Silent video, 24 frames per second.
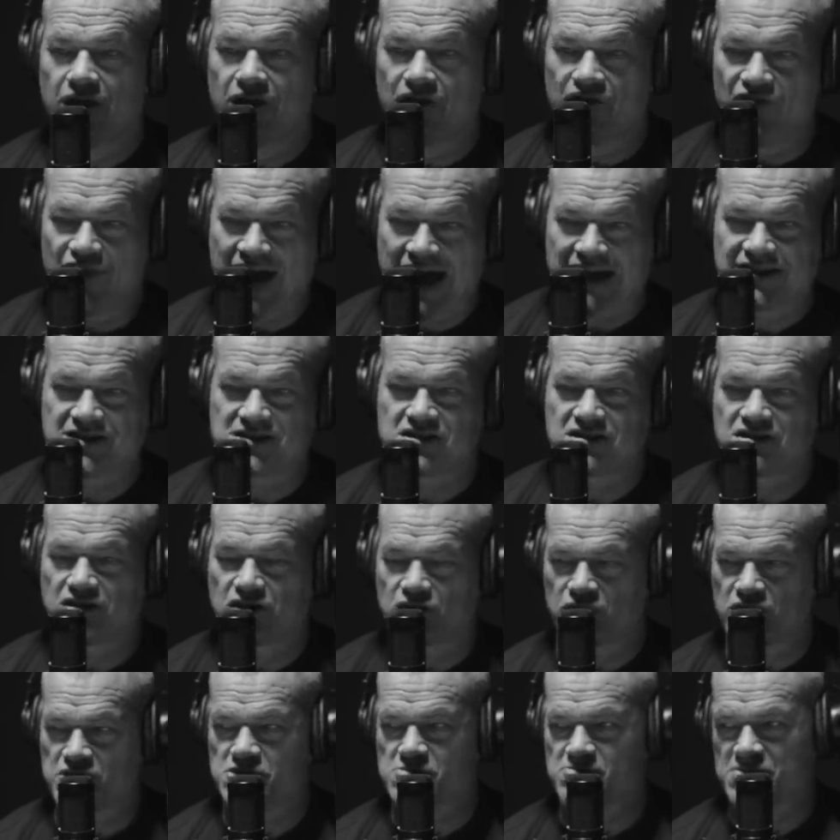That's the
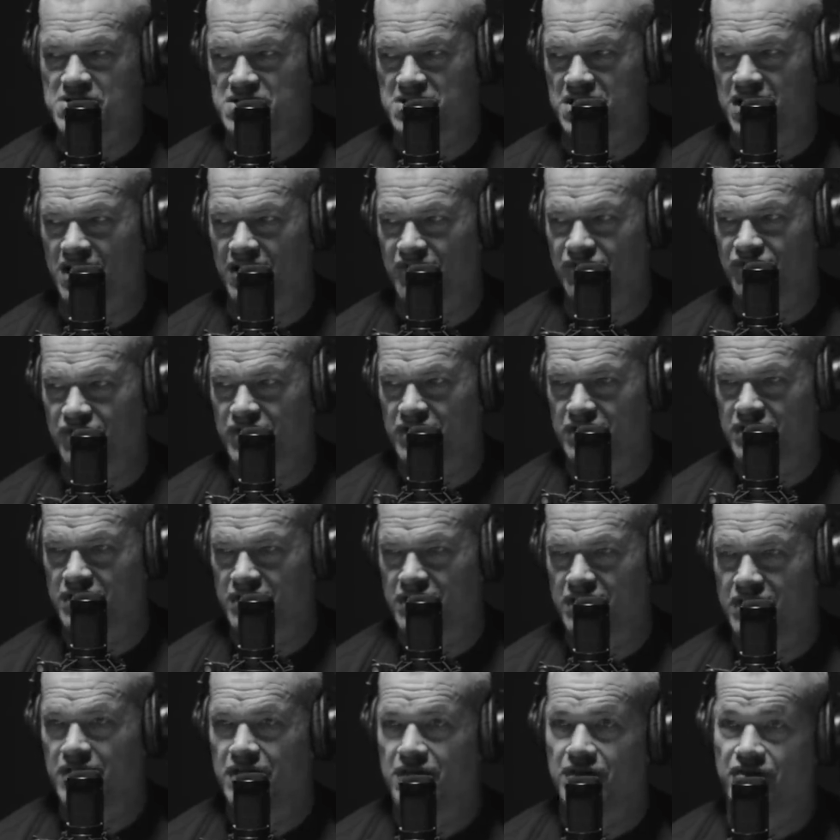Christmas gift.
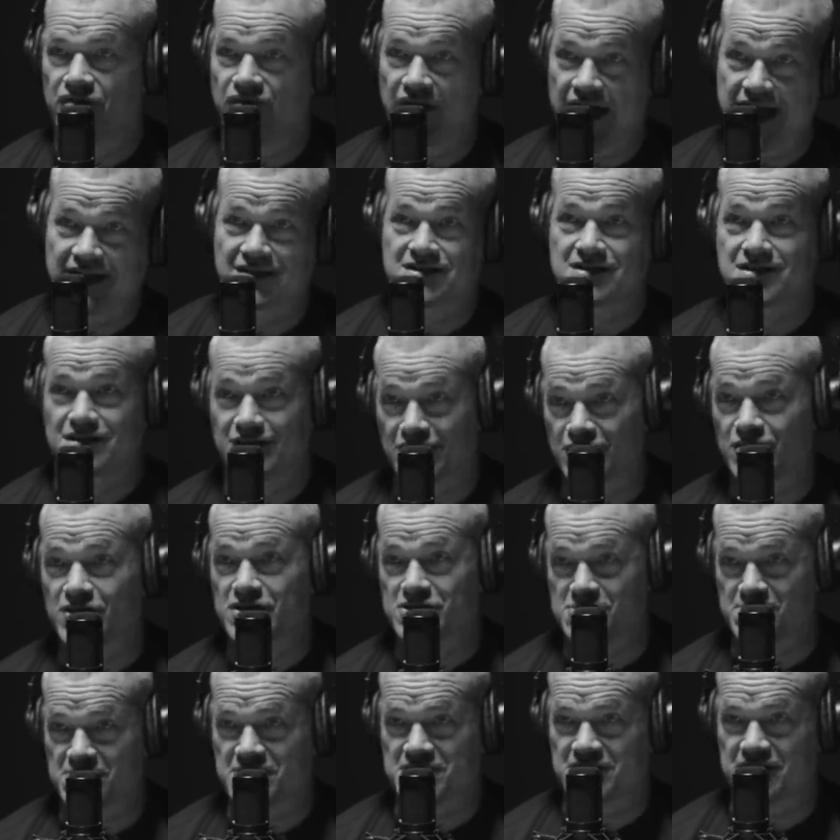Mm. That's the
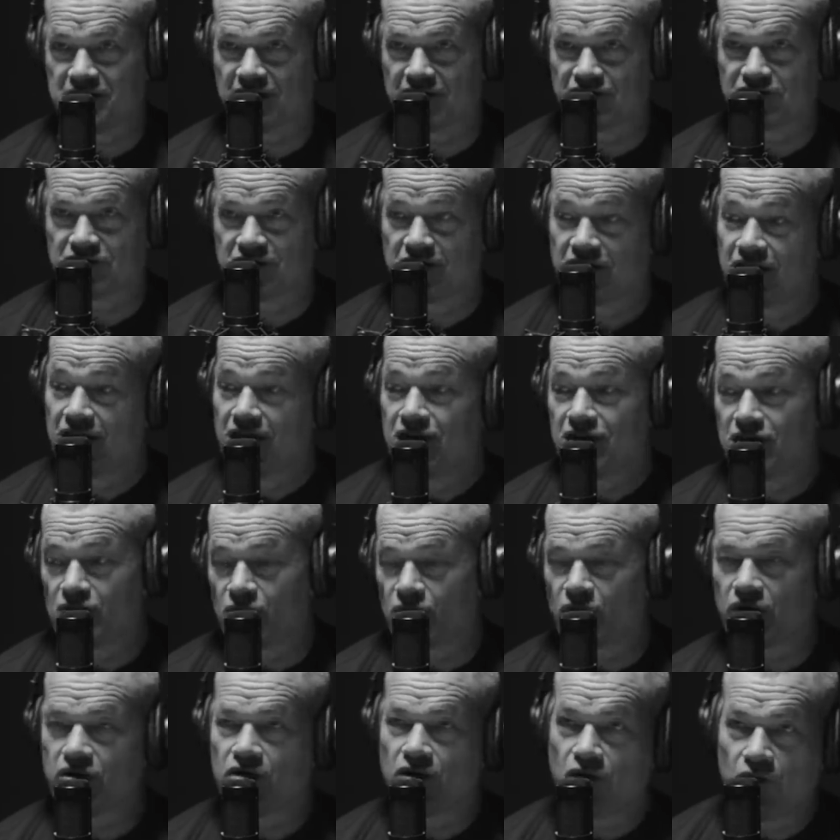Christmas gift. Mm. You're
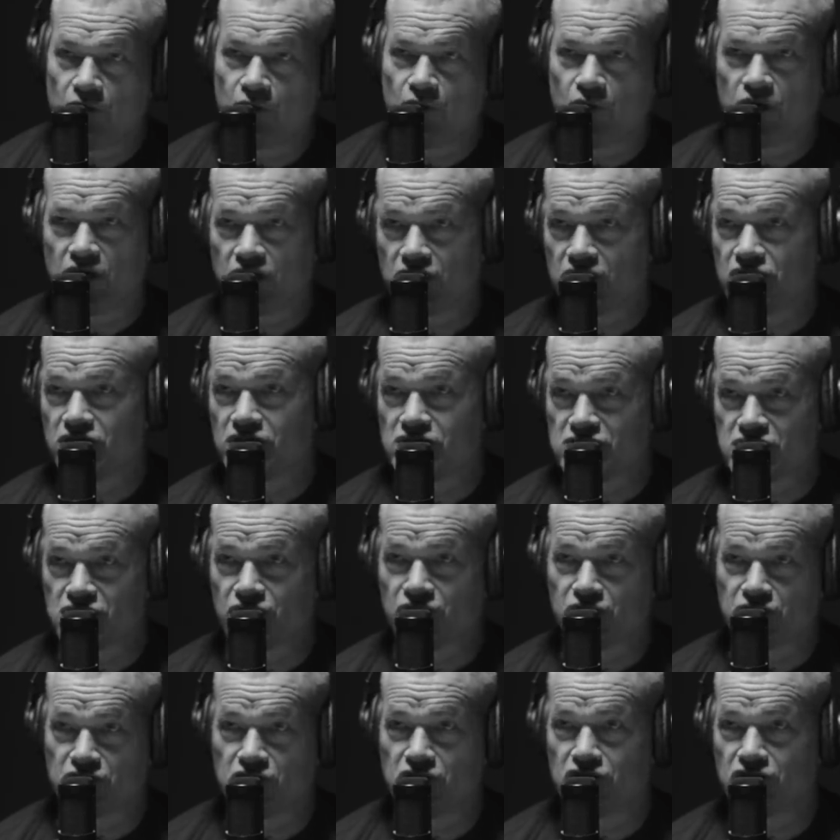wondering, oh, what to get this
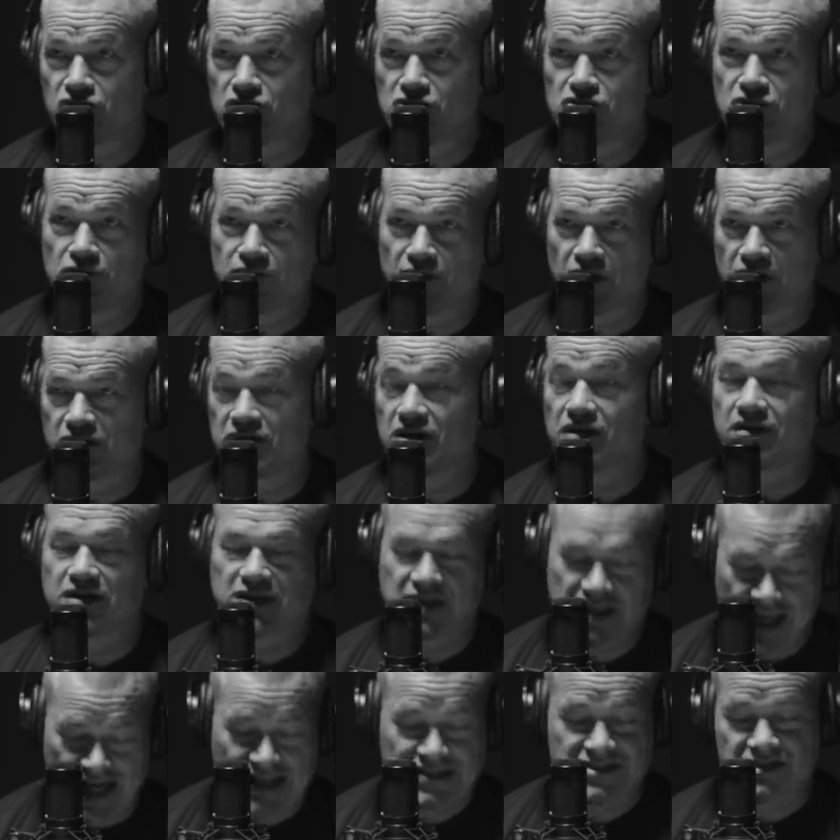little kid. Yeah,
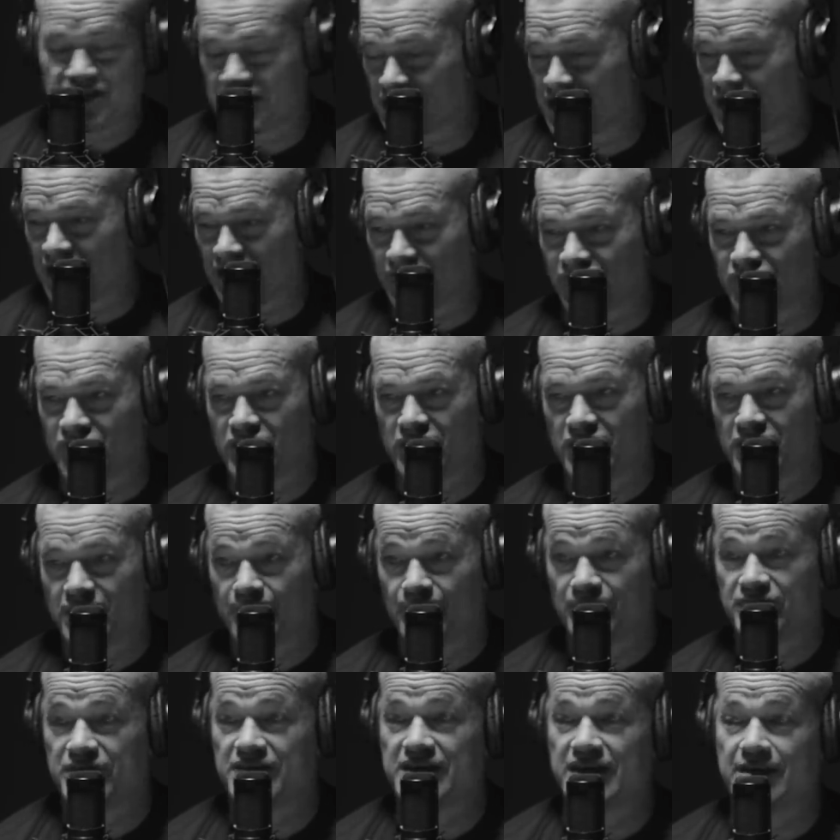that's the gift.
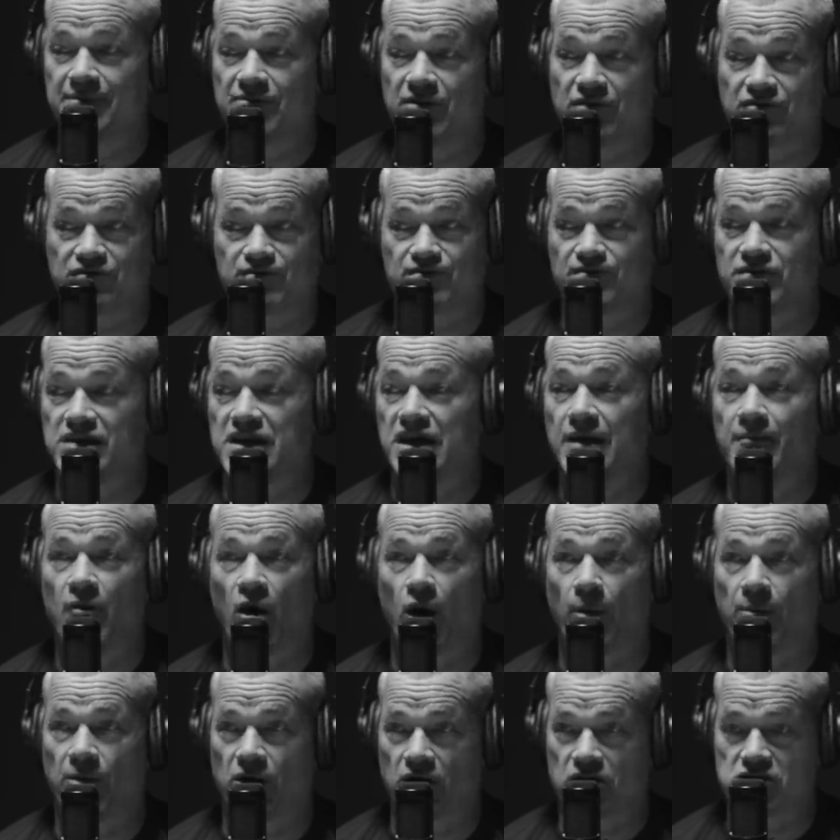Yeah. Get him the get him
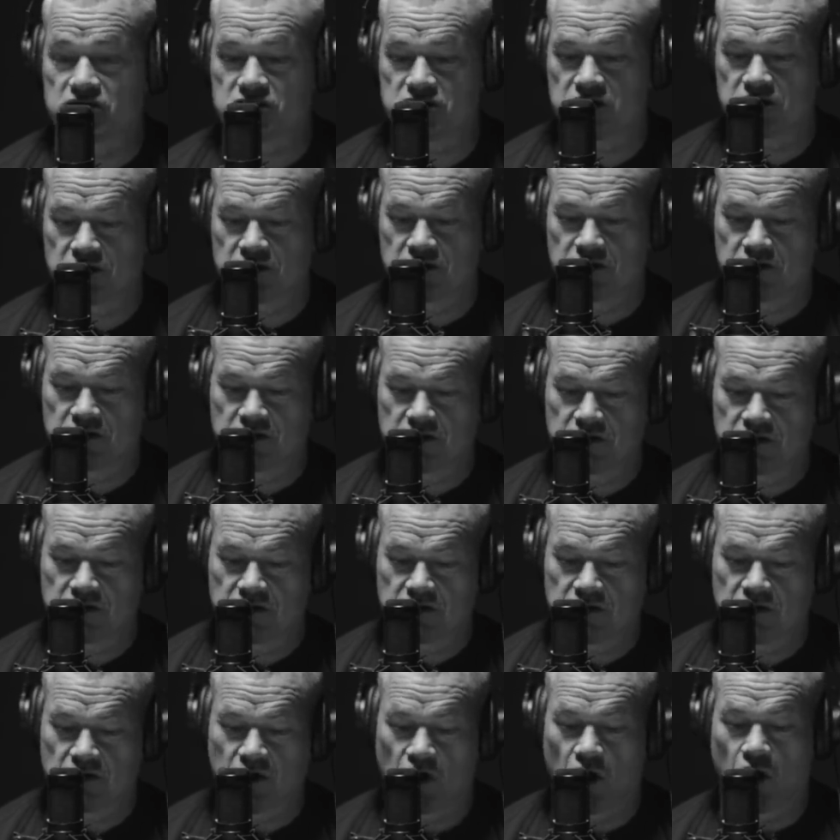all books
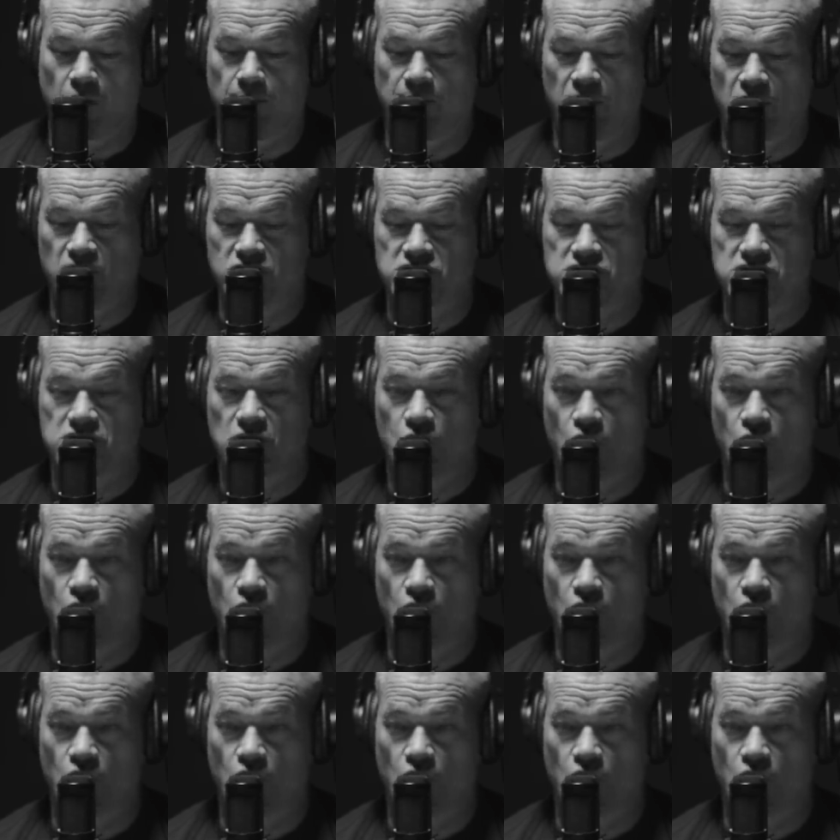all books